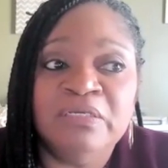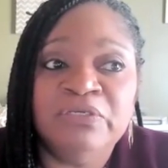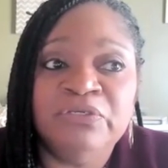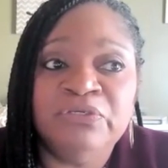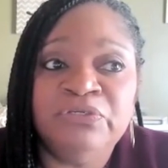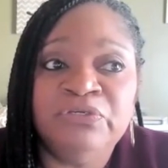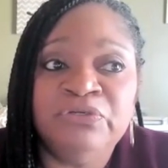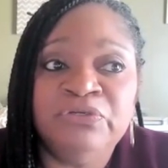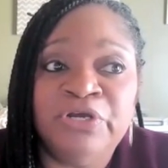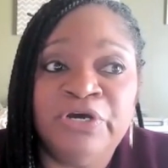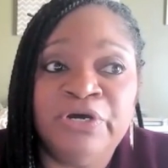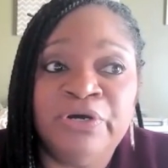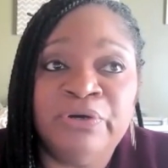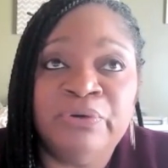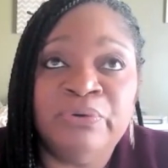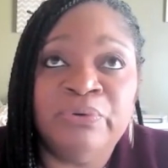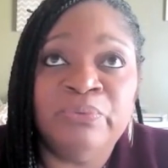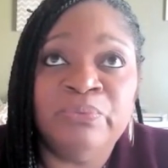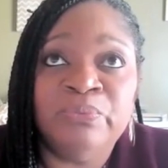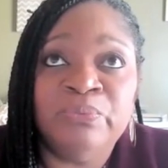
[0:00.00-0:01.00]
you
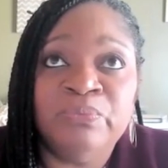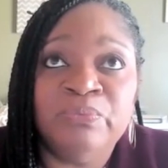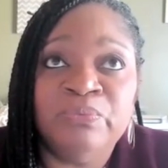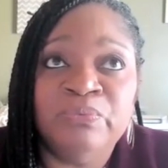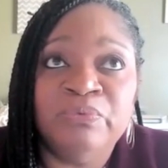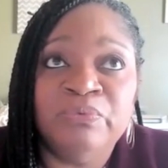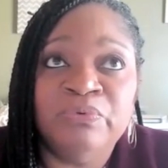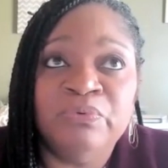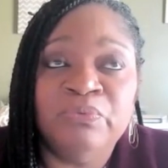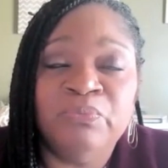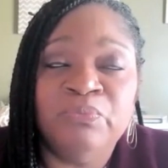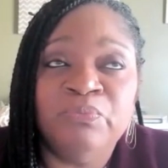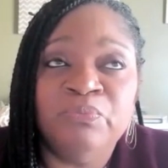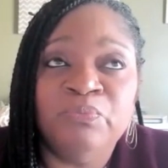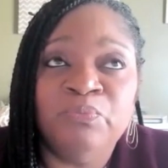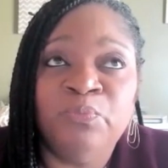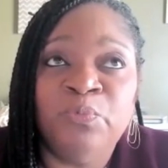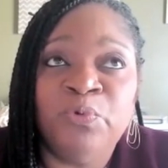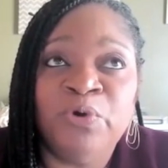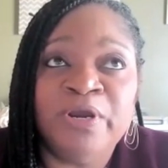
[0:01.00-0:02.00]
know,
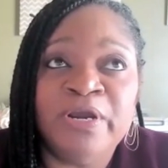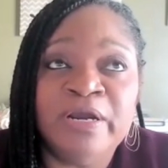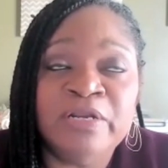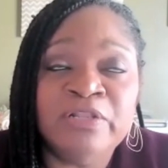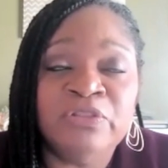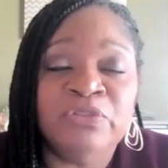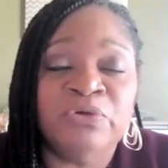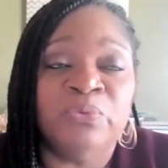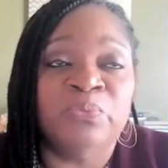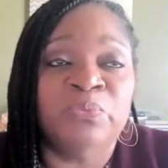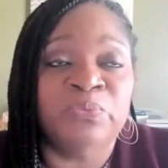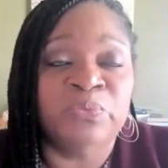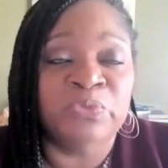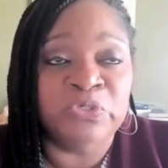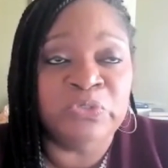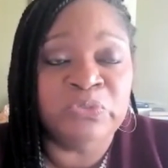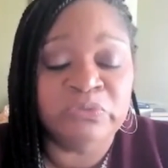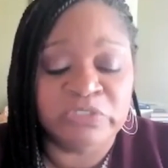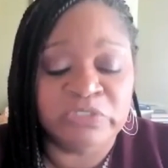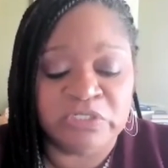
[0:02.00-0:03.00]
where the
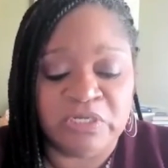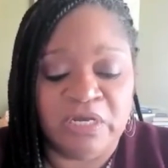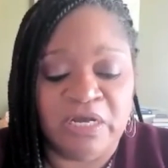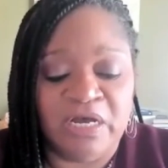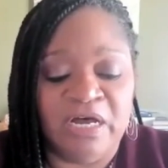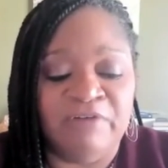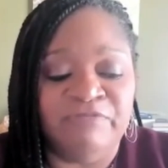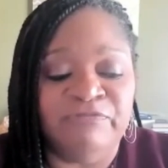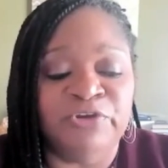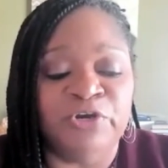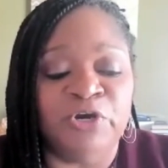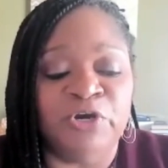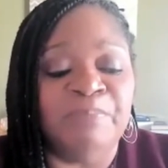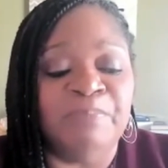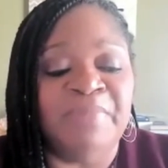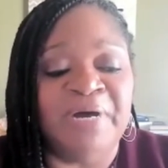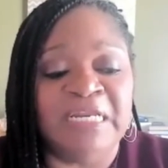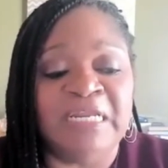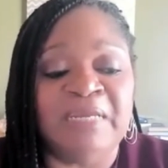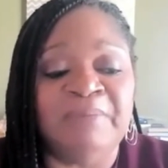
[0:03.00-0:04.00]
root of your
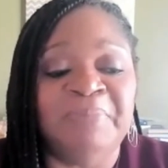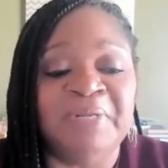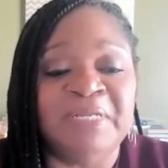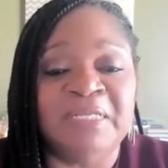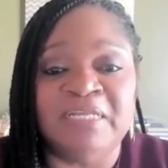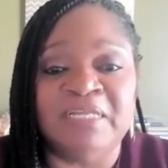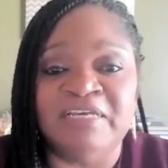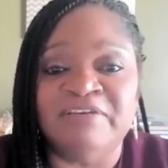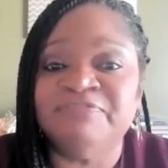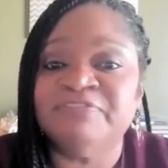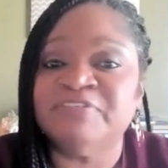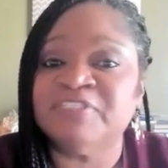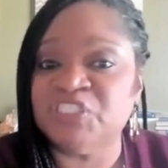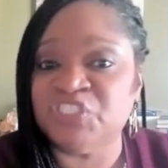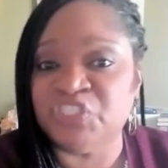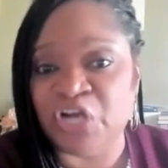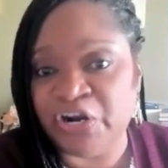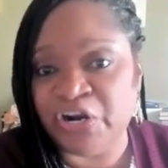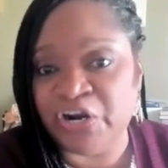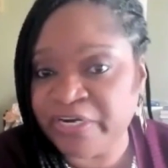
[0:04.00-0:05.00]
money belief
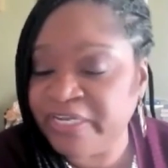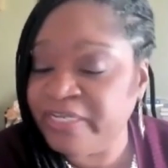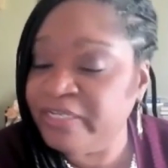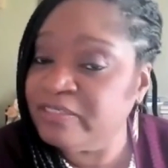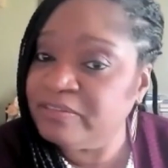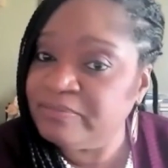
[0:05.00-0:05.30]
started.